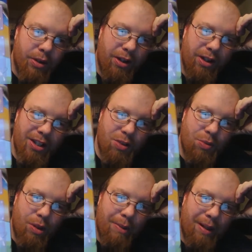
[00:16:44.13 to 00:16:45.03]
This
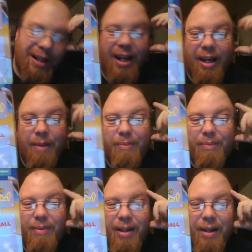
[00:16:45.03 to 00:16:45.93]
would have been a
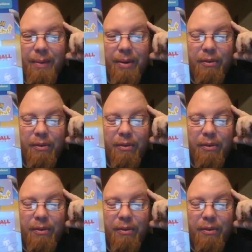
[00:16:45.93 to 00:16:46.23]
game that would